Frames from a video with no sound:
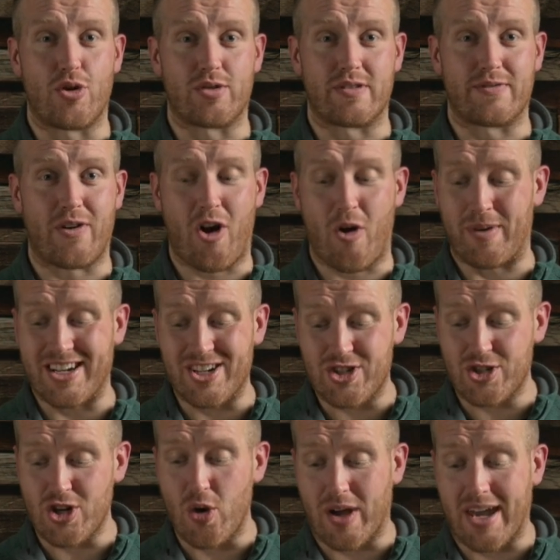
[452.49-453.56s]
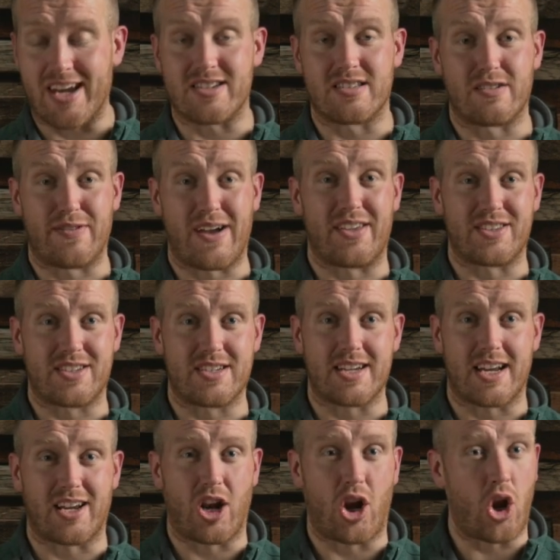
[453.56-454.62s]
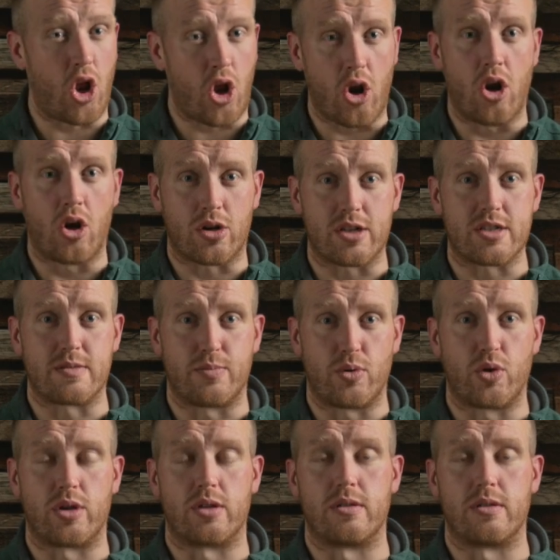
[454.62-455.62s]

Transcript: environment is showcasing the fact this is taking a lot longer to boil.